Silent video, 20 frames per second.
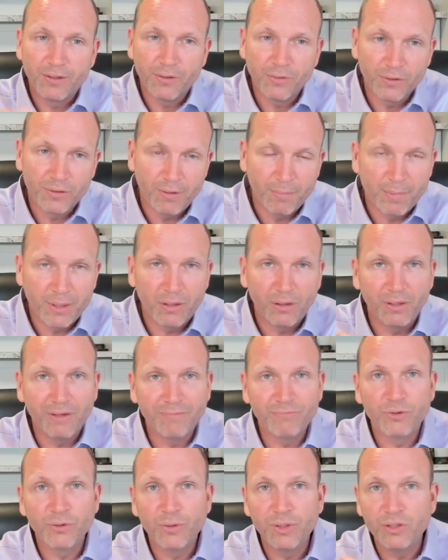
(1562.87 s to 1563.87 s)
they're in the middle
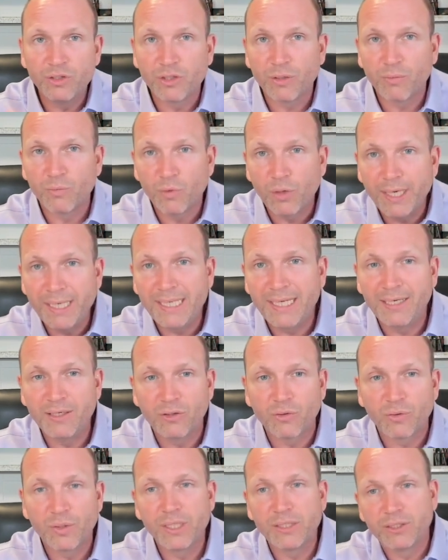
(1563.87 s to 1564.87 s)
of doing some rent
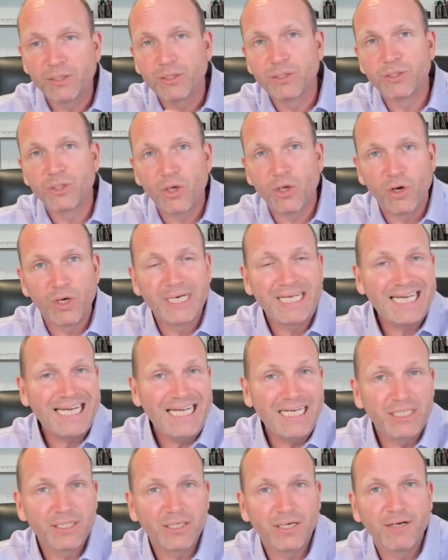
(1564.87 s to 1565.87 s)
increases on
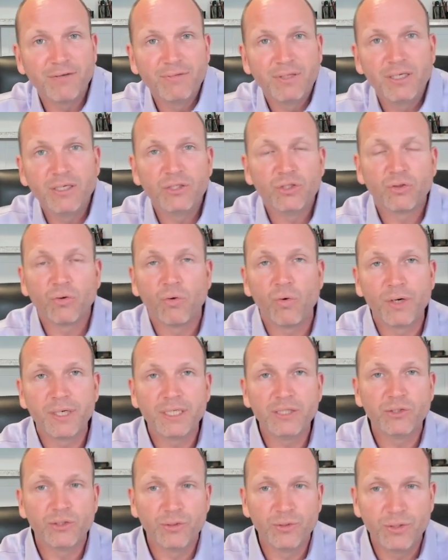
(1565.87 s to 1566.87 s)
each of these
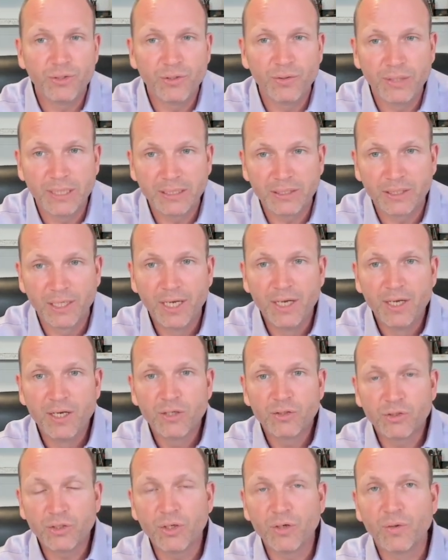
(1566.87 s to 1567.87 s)
22 units.
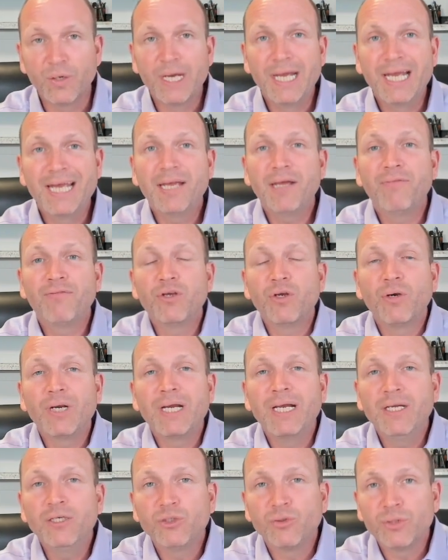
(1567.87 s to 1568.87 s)
So if you're
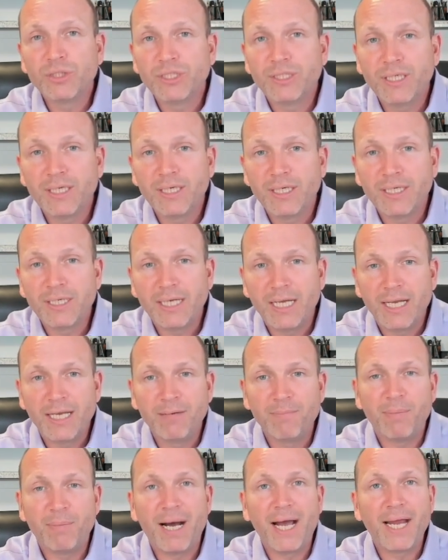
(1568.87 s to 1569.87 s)
interested
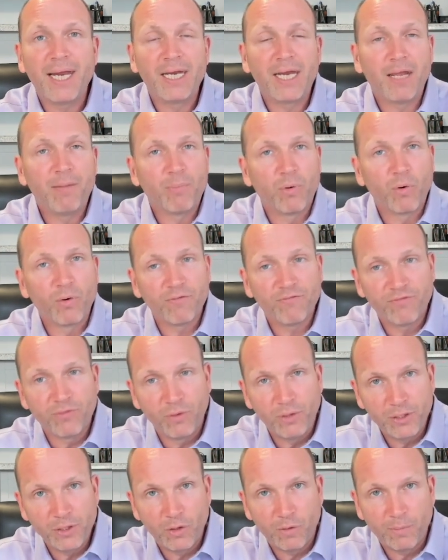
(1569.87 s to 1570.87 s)
in buying a
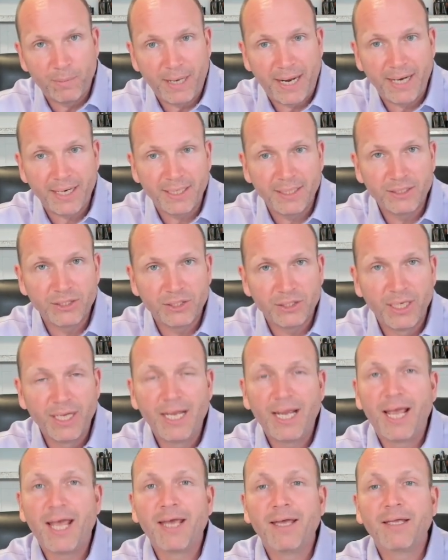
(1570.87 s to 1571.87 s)
portfolio package,
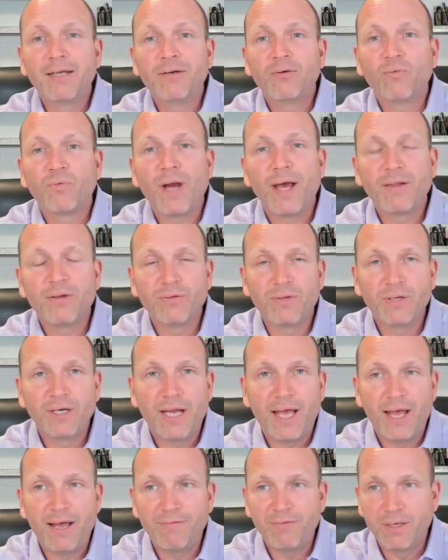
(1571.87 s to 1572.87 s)
and rather than
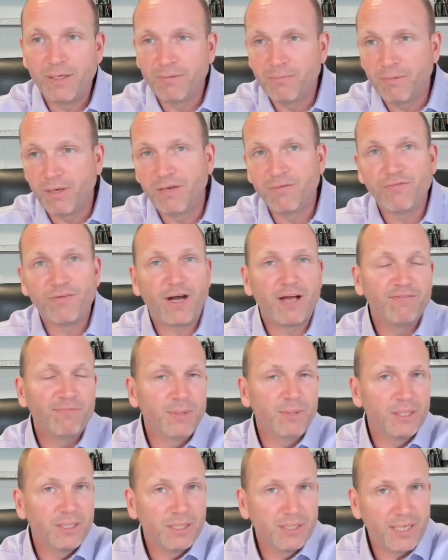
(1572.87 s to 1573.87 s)
having a $5
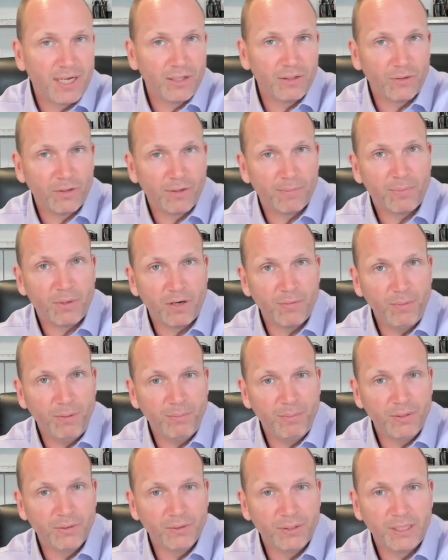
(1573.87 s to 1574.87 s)
million
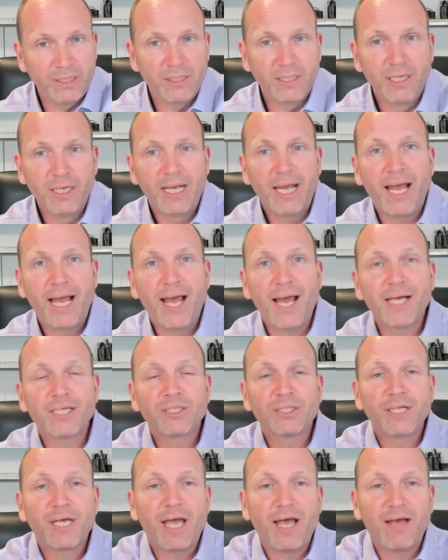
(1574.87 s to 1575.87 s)
apartment building,
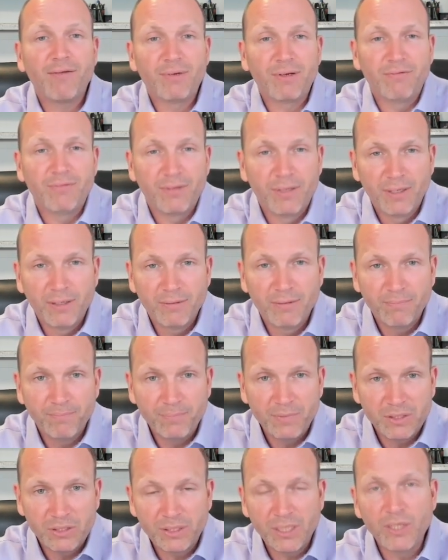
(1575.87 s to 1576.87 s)
actually having
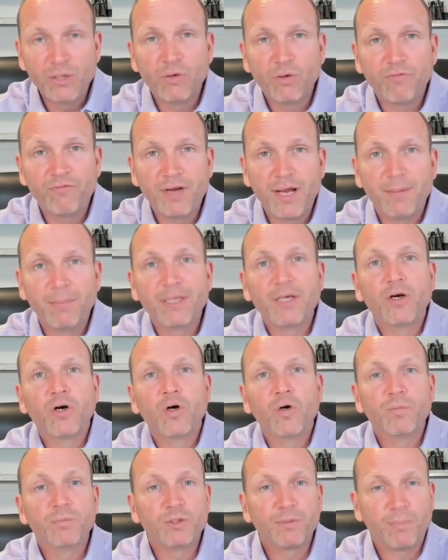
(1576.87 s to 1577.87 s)
single family
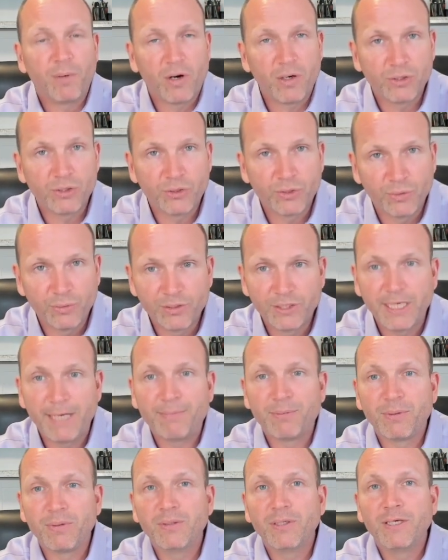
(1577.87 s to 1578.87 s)
homes parceled
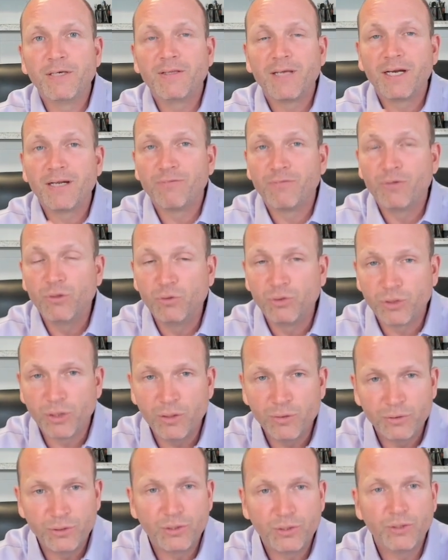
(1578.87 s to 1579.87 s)
separately that if you
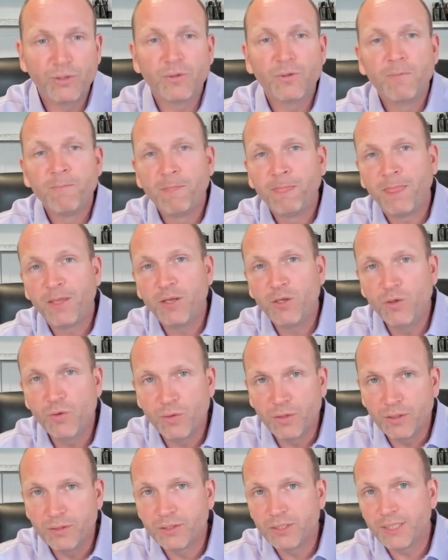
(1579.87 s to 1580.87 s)
chose to, you
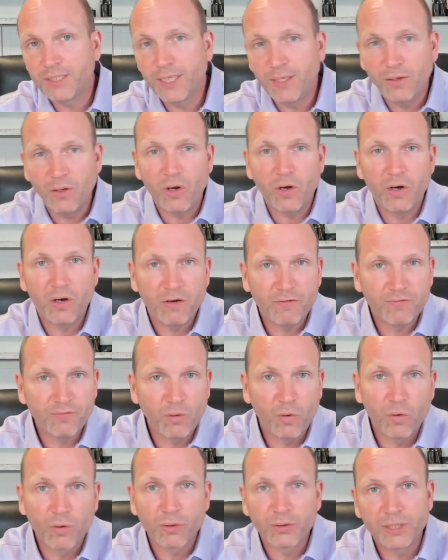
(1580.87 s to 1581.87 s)
can sell off
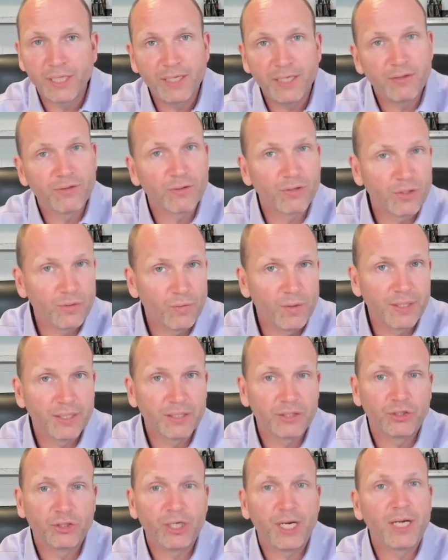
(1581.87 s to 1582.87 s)
or 1031
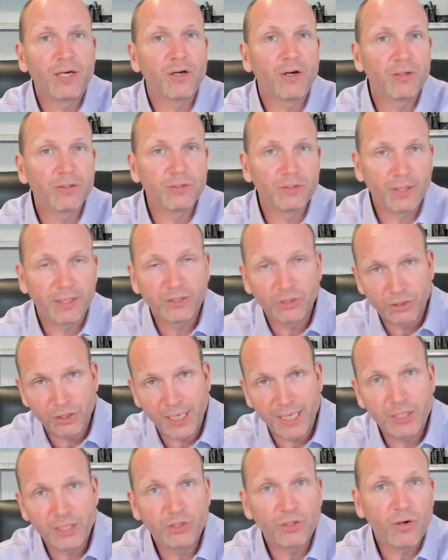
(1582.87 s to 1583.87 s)

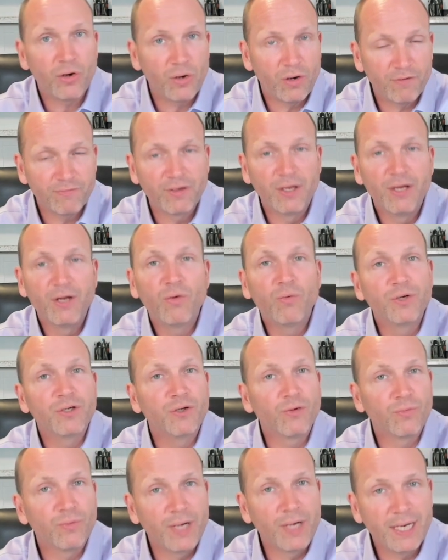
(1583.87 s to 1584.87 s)
exchange off when
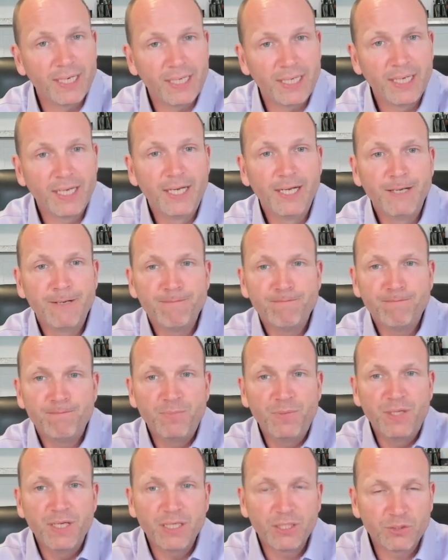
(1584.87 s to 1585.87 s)
you're ready,
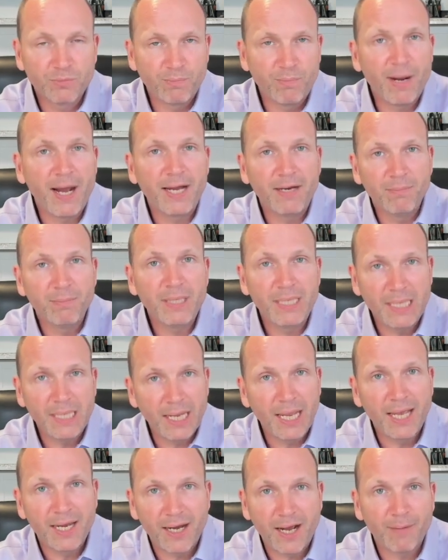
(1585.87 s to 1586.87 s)
this might
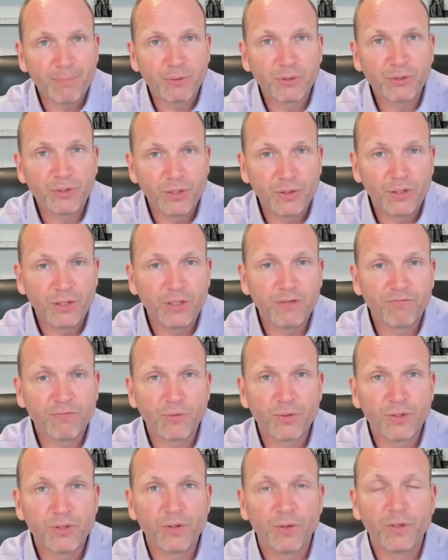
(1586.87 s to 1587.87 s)
be an opportunity
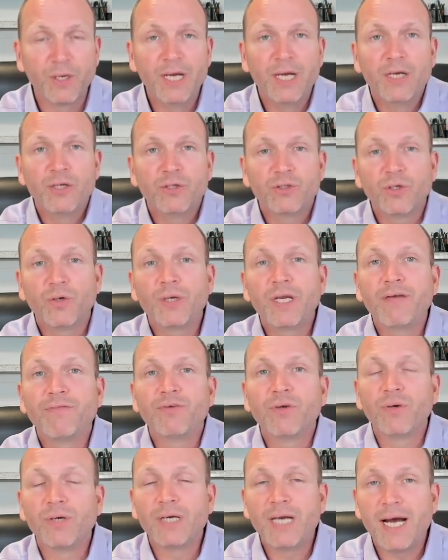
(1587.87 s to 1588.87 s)
for you. So
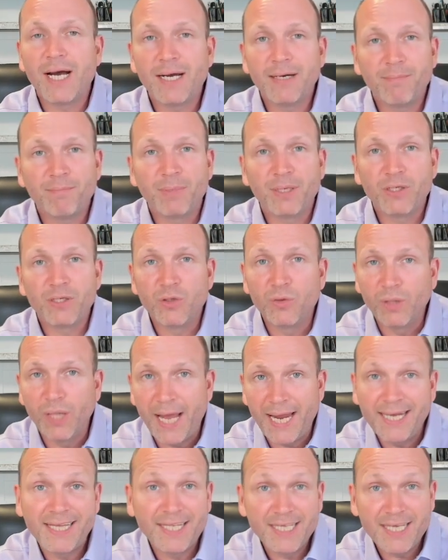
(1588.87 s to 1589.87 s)
if you're not, but you
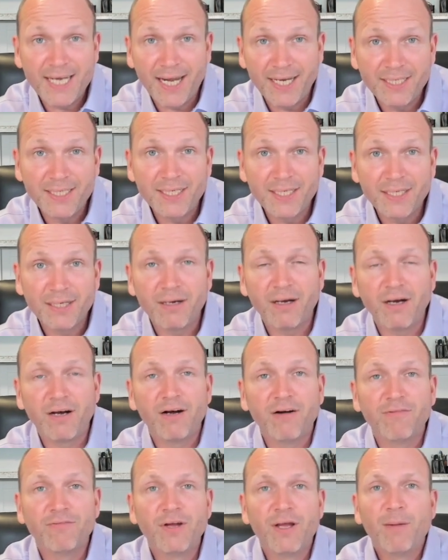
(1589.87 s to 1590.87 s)
like the idea
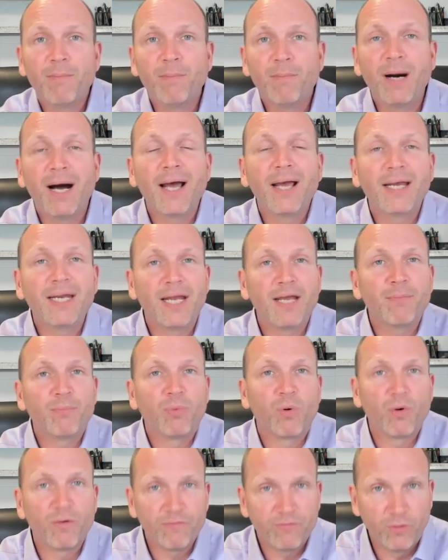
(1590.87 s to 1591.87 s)
of buying a
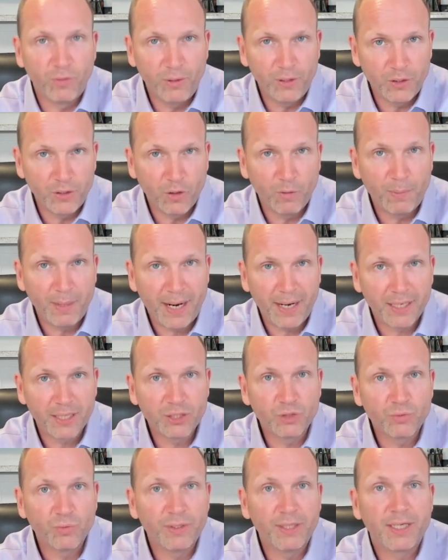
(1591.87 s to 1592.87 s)
portfolio
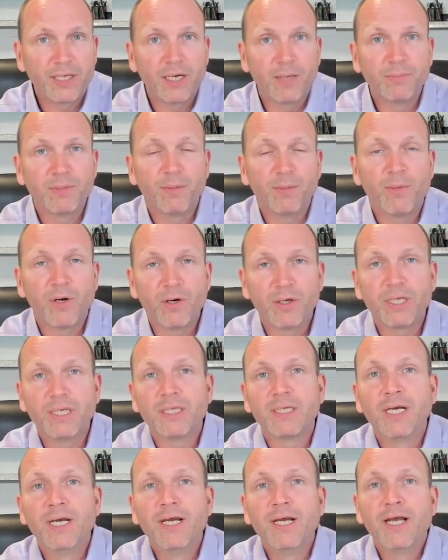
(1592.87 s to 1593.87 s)
package when they come to
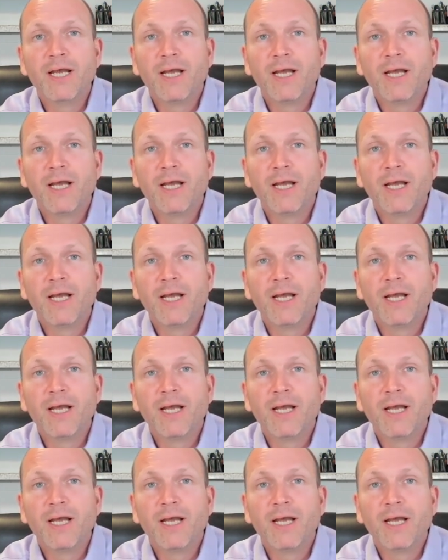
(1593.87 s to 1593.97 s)
market,